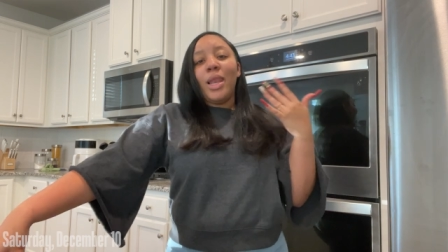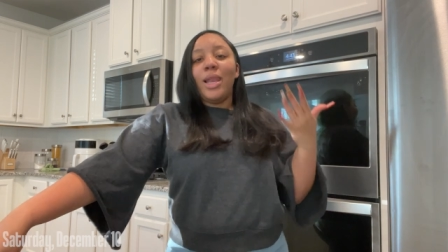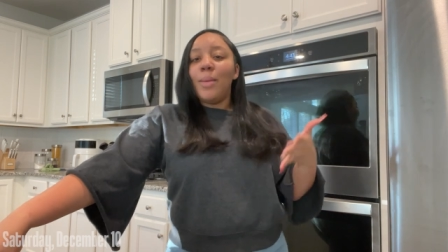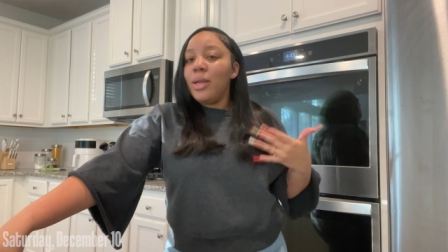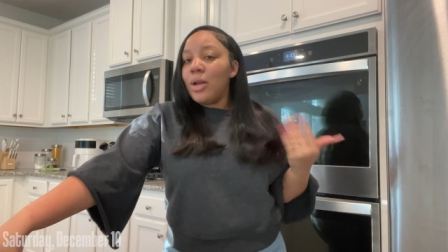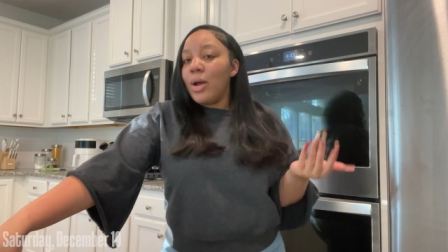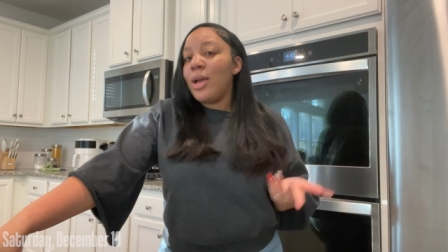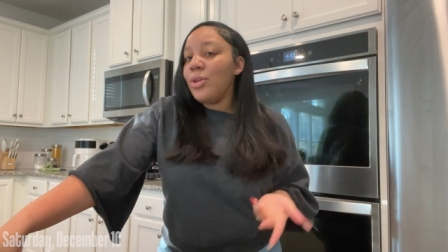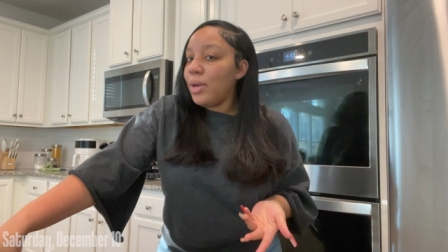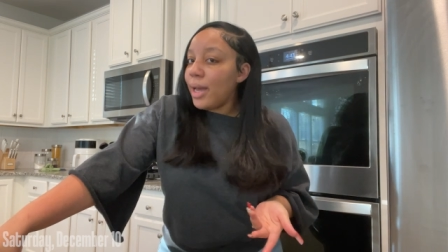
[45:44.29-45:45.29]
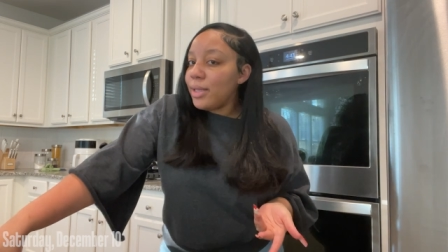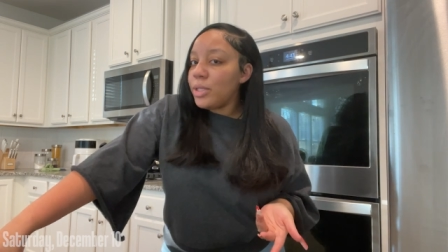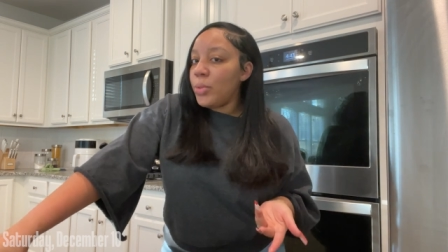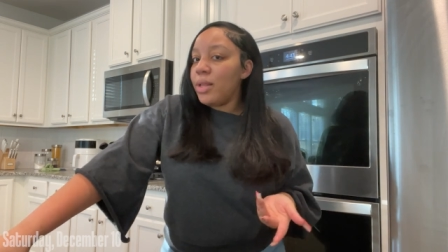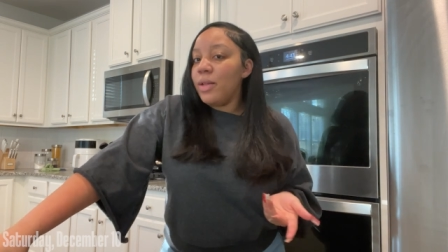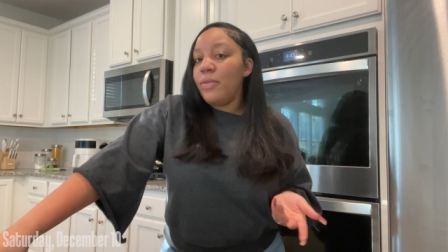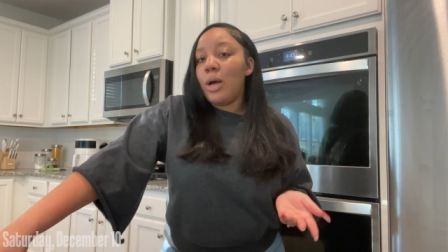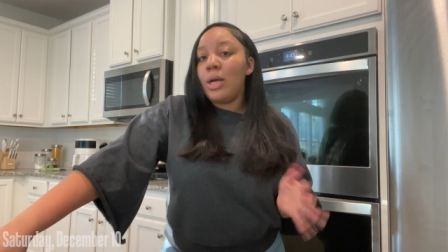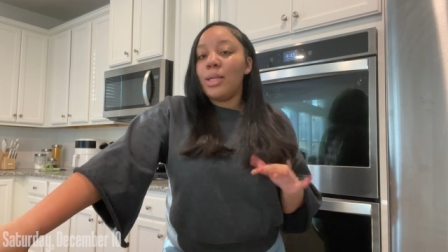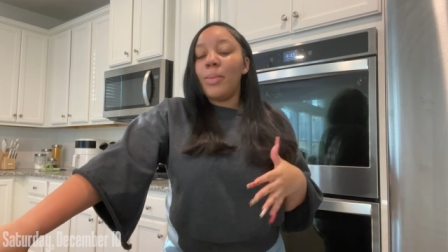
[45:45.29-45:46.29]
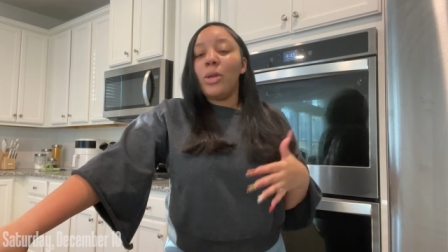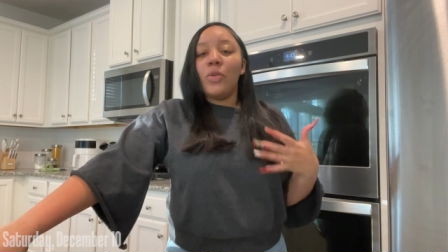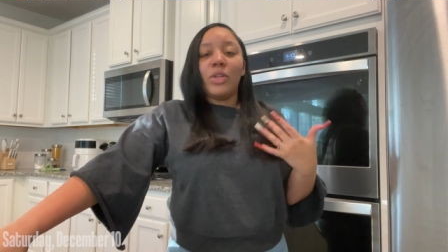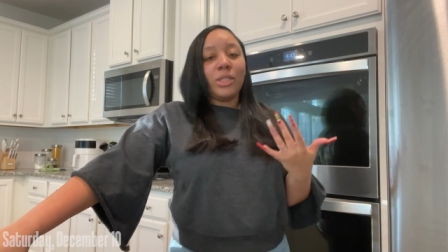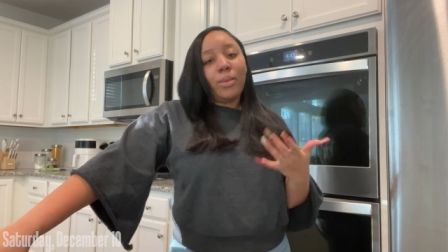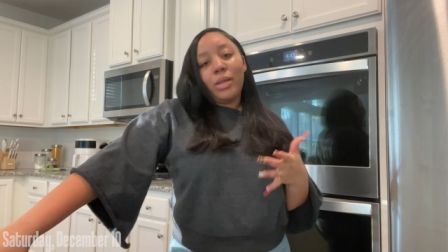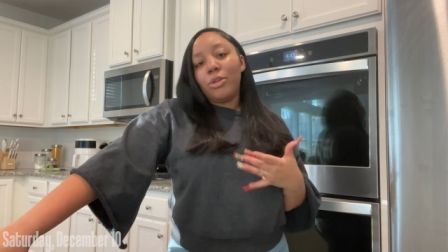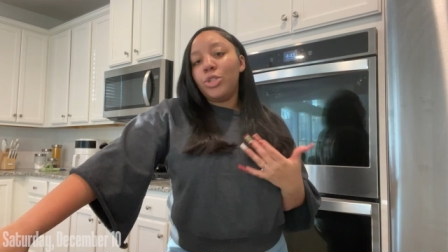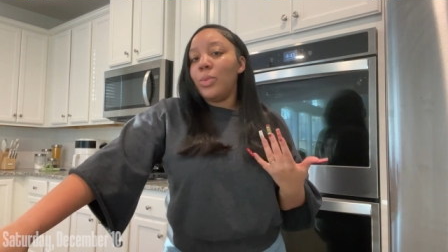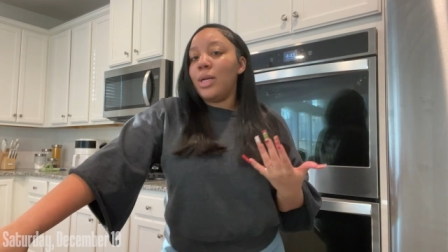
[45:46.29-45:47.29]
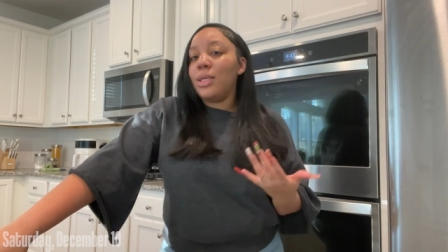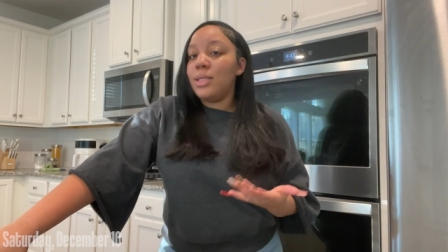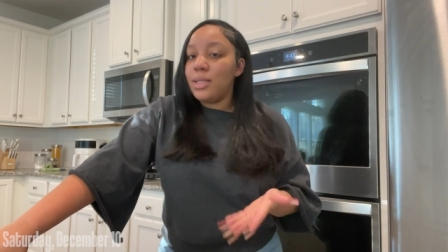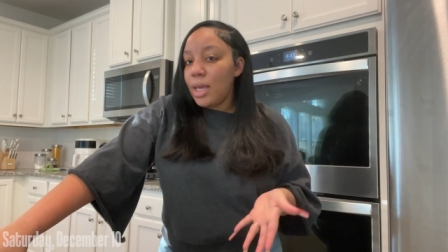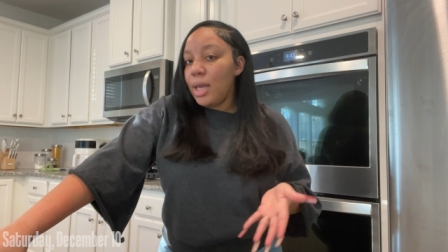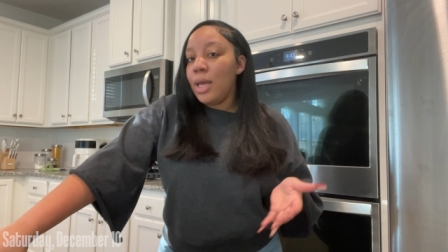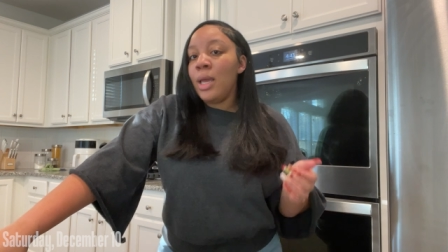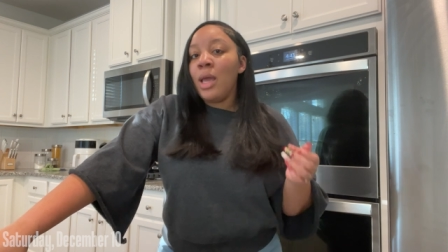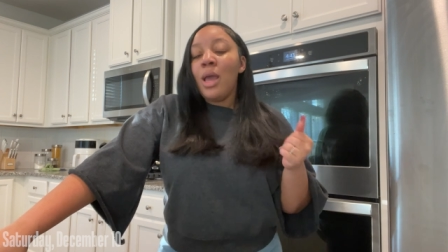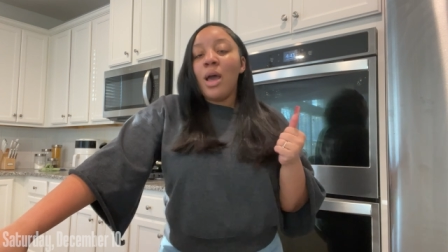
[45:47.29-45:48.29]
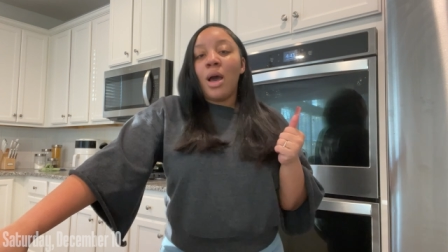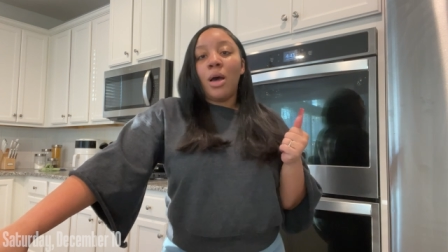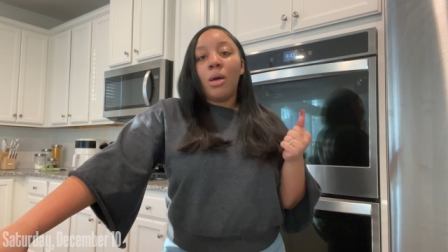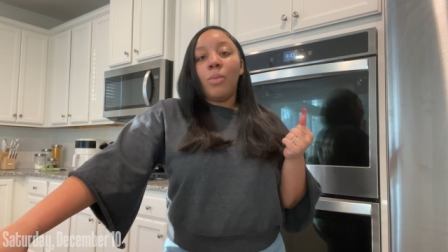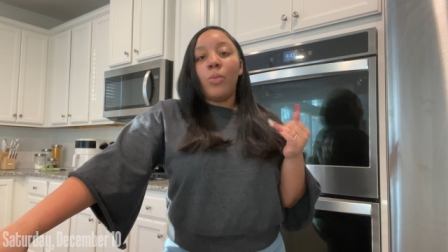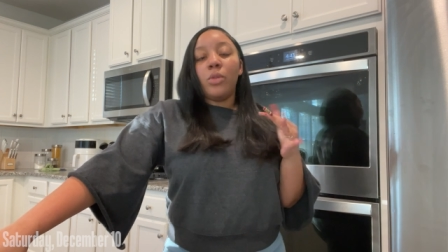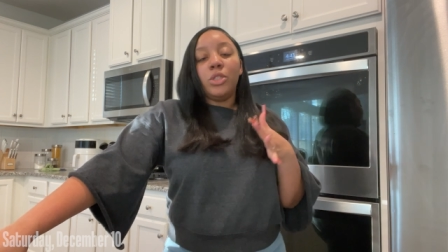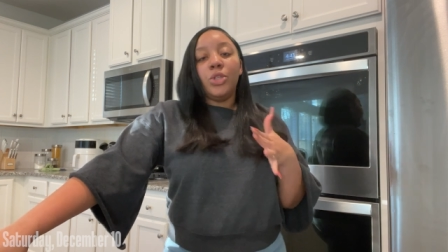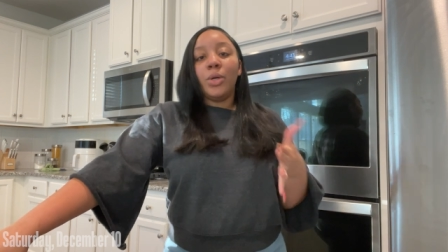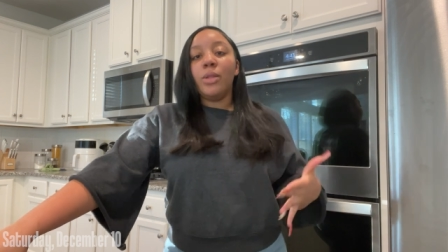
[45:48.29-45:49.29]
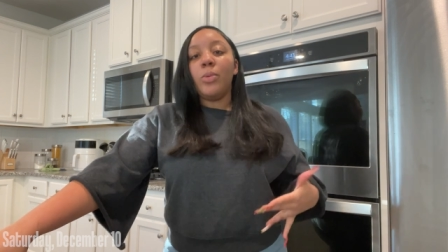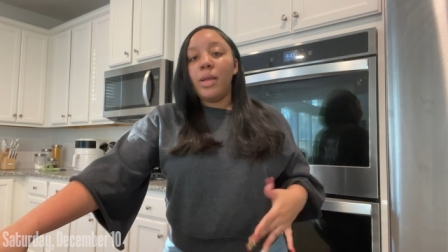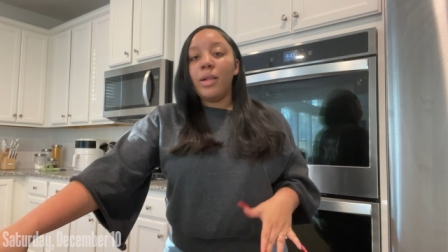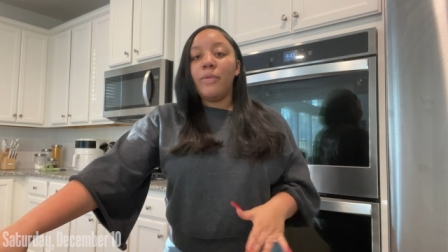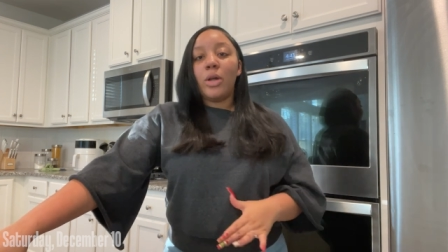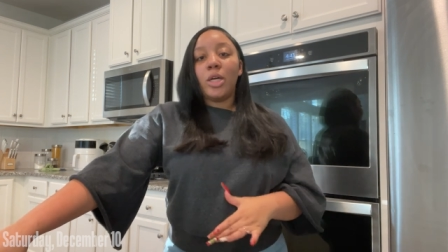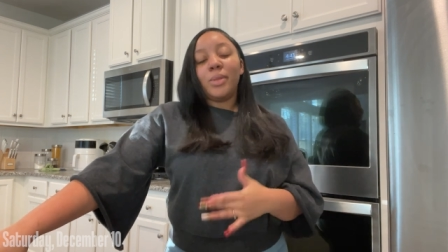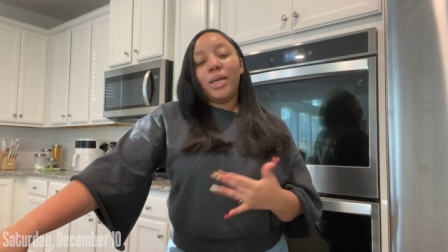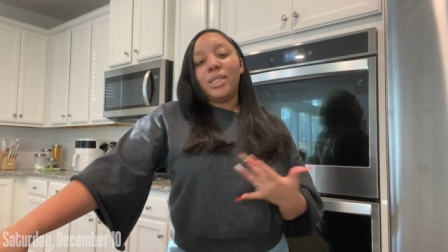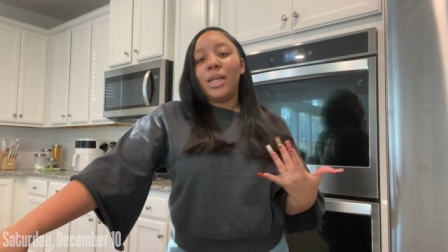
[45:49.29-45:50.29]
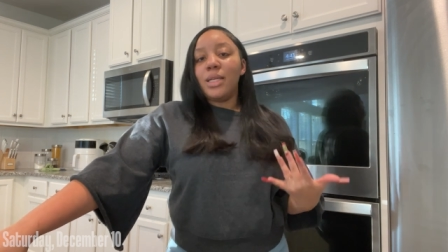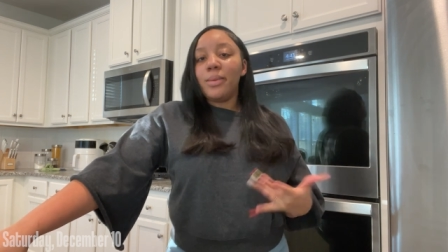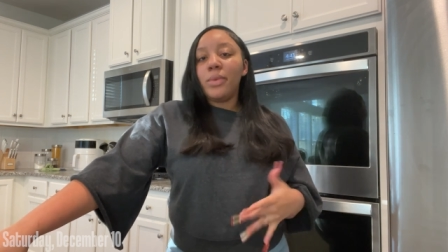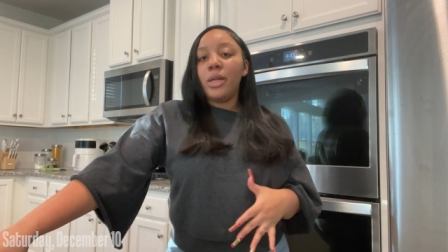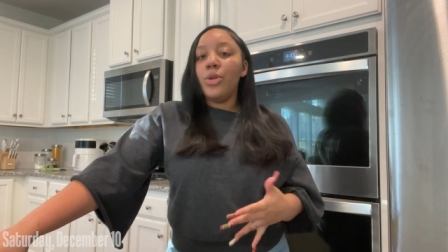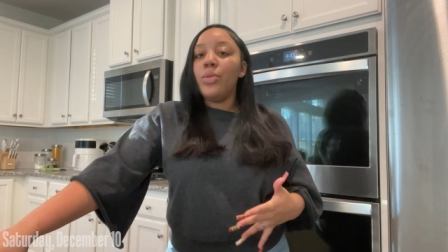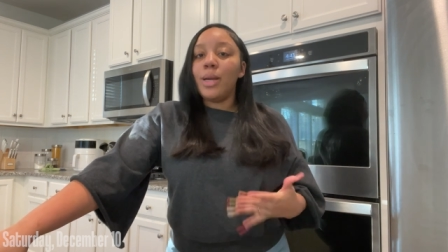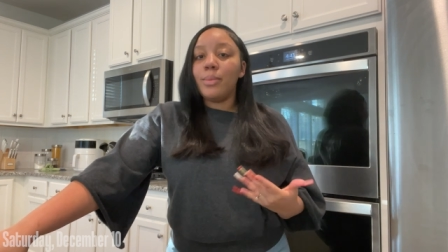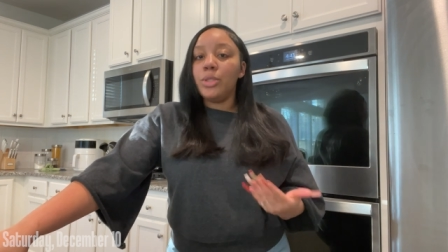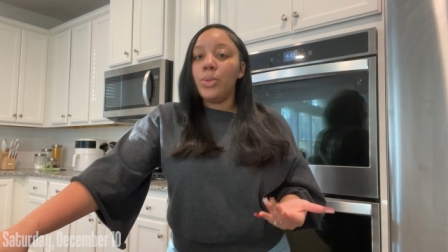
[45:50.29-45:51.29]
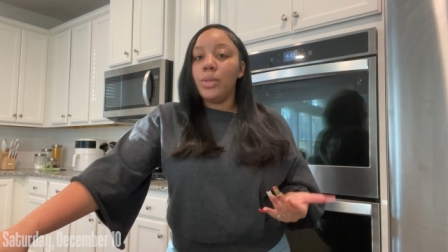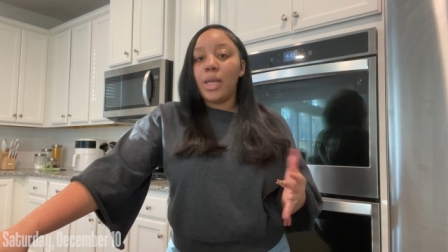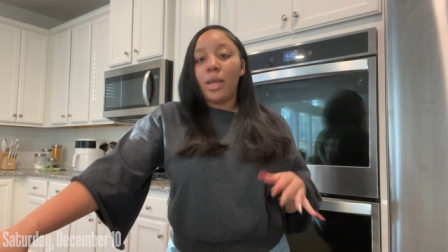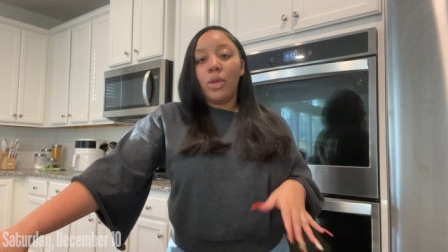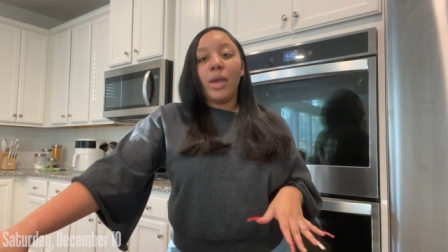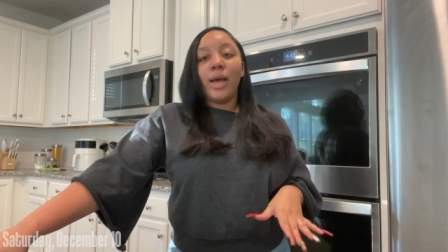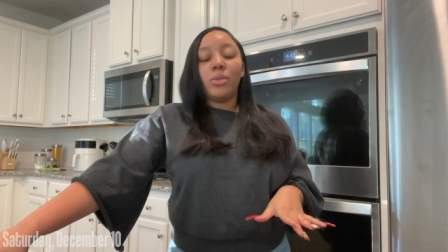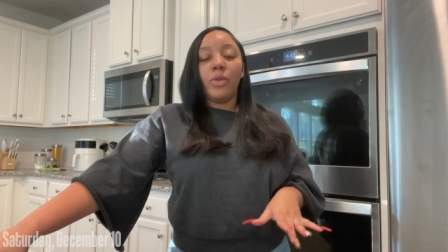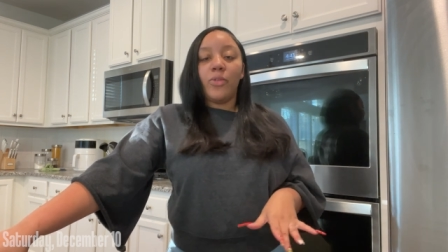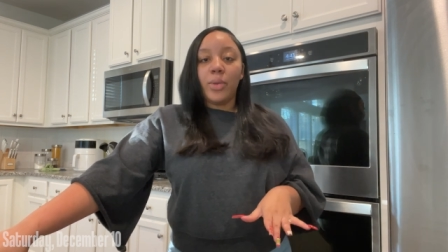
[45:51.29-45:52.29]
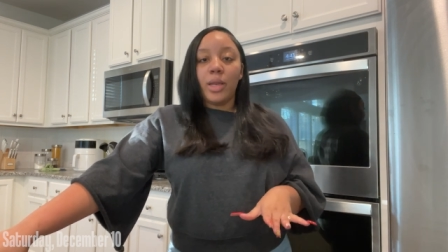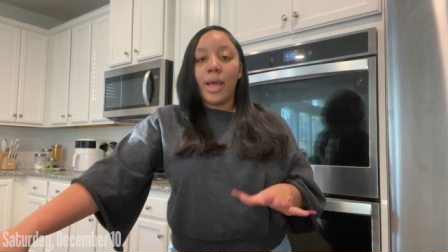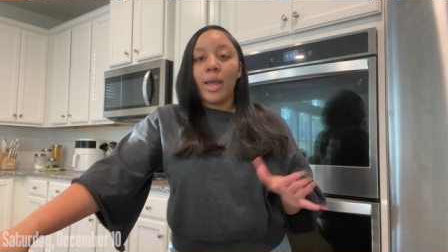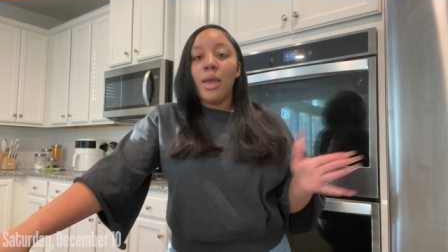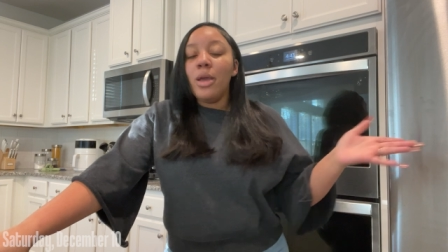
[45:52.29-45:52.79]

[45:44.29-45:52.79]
Let me know how you like these weekly vlogs. Let me know if there's something else you wanna see um, during the weekly vlogs because it is something new that I'm doing, taking you guys with me like